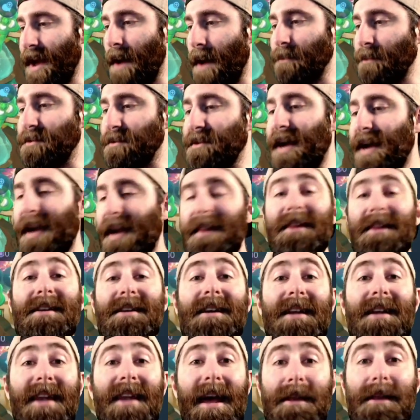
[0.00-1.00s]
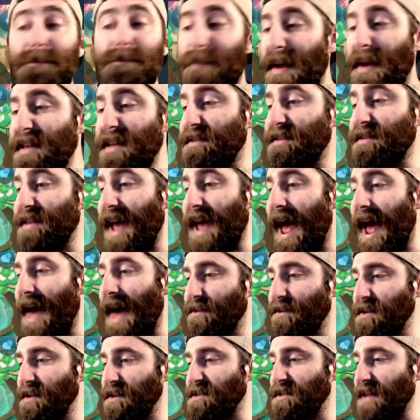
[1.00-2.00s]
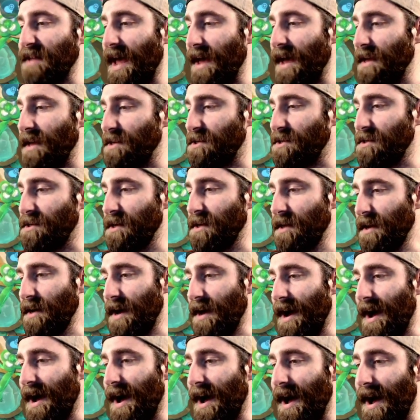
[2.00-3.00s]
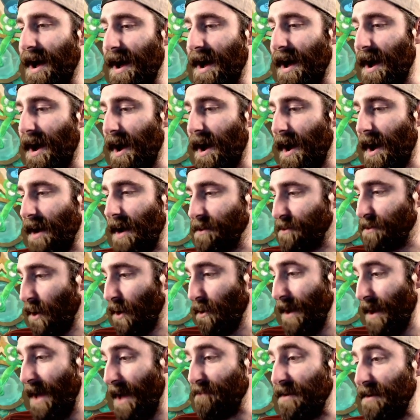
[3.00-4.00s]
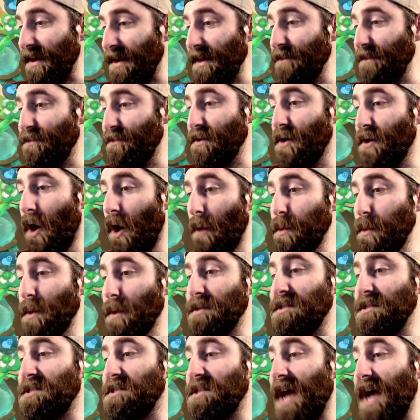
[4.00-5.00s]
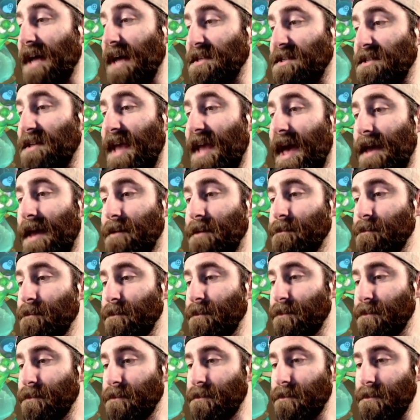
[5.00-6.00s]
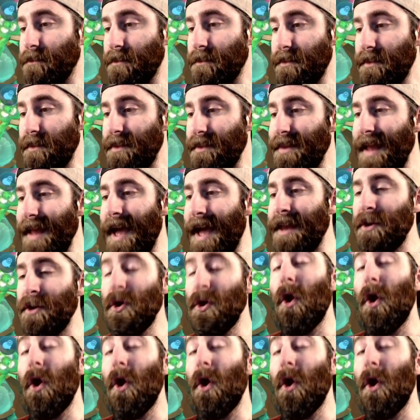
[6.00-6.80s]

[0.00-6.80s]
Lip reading: I'm starting to collect beasts at this stage. I don't have any of the goblins just yet. And